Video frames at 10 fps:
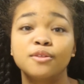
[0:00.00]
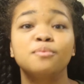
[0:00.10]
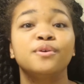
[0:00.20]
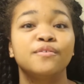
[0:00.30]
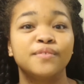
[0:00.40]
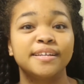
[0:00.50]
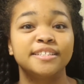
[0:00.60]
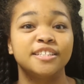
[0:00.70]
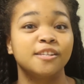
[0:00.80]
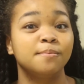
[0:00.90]
the
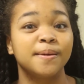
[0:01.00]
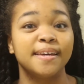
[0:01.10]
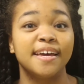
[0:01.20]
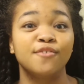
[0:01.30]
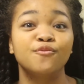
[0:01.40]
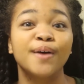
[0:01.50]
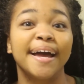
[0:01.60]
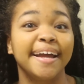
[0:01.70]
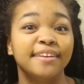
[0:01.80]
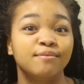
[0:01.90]
privilege is being
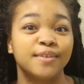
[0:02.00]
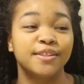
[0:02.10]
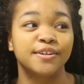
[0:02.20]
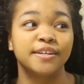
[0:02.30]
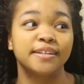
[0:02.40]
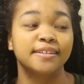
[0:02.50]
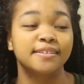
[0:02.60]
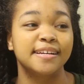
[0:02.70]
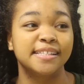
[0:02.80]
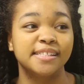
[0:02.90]
white, whether
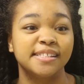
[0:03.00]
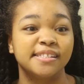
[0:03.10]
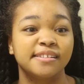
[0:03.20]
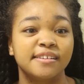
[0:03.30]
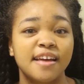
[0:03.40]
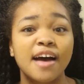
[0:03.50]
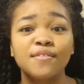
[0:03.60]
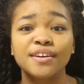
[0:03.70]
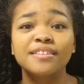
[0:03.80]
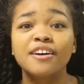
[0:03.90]
it's
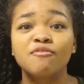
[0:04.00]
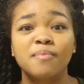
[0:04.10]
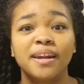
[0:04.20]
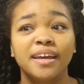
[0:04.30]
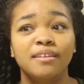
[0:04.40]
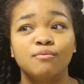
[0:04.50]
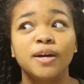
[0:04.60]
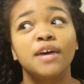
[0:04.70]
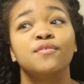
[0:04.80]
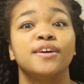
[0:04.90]
having a lot of money,
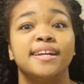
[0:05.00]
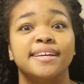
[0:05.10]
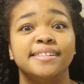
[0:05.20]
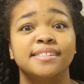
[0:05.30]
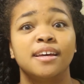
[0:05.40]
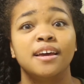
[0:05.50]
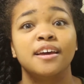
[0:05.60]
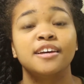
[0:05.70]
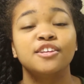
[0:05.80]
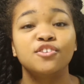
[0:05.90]
whatever it is,
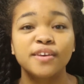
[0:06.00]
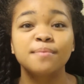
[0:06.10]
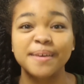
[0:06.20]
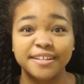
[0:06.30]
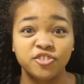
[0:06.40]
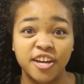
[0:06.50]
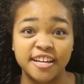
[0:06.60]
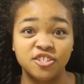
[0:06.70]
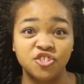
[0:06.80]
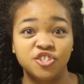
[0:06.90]
you can make a
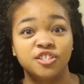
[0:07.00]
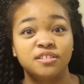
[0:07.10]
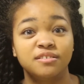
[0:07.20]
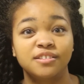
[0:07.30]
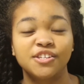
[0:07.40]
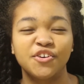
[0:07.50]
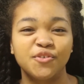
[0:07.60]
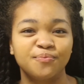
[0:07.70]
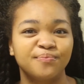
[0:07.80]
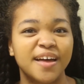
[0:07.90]
change.
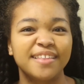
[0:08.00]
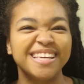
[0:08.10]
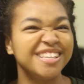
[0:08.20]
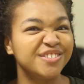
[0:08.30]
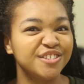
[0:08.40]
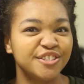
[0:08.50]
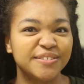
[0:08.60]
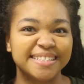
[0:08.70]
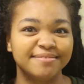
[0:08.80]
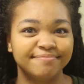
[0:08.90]
So I think you should do
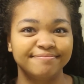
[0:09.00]
it.